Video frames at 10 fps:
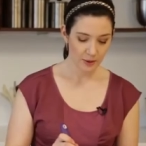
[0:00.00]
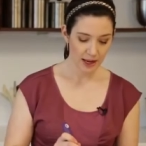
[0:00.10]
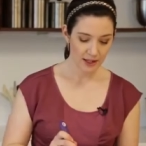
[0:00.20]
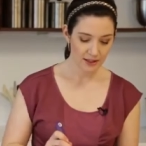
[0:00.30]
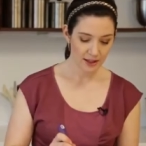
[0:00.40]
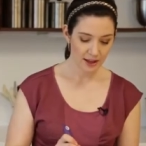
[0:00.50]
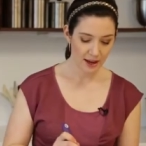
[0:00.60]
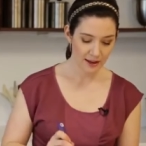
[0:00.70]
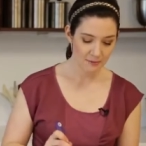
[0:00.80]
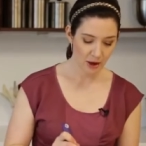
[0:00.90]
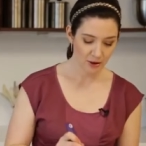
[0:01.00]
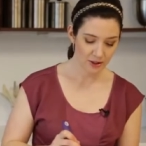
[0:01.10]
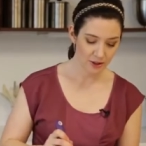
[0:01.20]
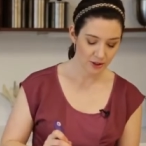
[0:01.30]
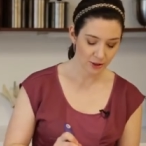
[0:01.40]
So as the candy
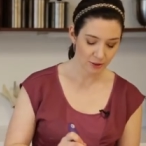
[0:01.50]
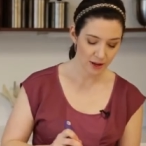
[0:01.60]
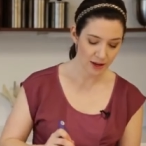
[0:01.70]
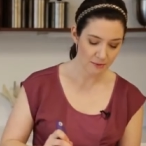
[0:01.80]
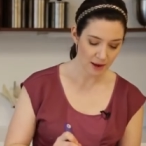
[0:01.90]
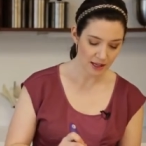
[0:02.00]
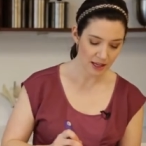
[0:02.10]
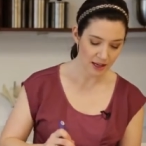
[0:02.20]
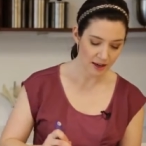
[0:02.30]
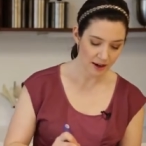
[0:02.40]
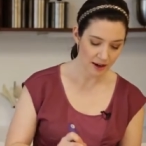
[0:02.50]
melts and the cream heat